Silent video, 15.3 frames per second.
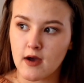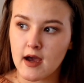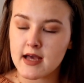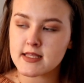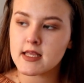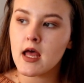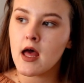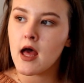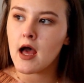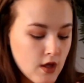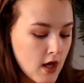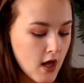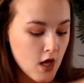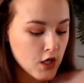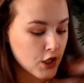you guys.
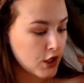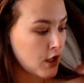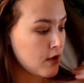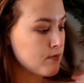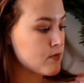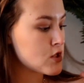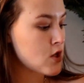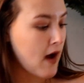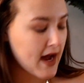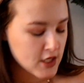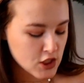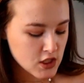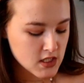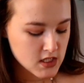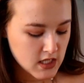You know, so
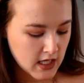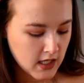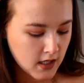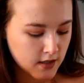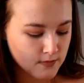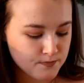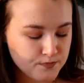I just think